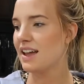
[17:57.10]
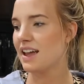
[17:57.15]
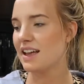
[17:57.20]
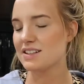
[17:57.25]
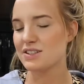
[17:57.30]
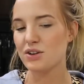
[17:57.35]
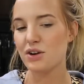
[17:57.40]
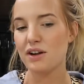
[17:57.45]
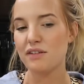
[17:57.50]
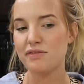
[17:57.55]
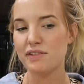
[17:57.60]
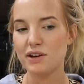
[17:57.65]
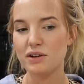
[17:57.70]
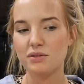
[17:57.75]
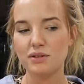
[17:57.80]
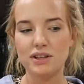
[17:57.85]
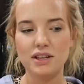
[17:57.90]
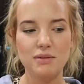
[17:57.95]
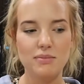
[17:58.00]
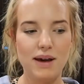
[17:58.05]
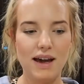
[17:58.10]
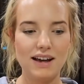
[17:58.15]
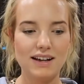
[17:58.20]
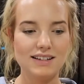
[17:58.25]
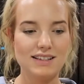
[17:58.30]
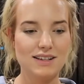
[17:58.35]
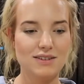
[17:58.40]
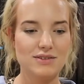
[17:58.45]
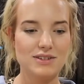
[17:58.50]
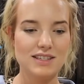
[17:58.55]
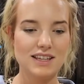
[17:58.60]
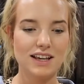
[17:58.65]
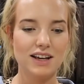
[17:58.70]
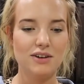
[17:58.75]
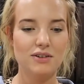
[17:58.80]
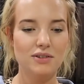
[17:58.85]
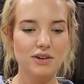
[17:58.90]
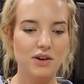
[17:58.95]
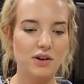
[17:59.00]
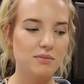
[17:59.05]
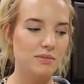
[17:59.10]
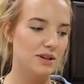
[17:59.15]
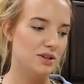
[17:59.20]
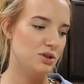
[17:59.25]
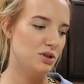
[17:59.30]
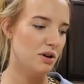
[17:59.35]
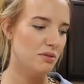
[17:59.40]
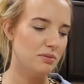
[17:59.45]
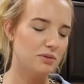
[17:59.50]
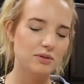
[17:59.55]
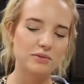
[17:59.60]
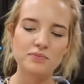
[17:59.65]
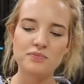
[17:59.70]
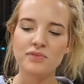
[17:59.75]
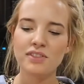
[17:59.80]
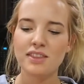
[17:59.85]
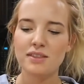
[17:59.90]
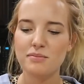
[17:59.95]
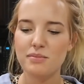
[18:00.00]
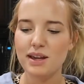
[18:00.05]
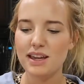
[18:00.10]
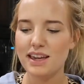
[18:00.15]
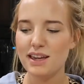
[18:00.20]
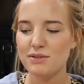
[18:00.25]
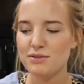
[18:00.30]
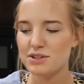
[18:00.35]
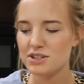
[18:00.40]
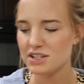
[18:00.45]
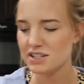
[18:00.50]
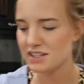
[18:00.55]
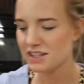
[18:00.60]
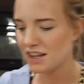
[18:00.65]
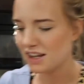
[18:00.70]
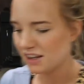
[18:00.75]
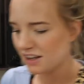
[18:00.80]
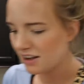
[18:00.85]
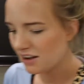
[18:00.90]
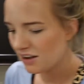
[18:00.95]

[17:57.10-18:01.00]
So I felt really bad because I was like, oh no, I'm in trouble. But he was just like, oh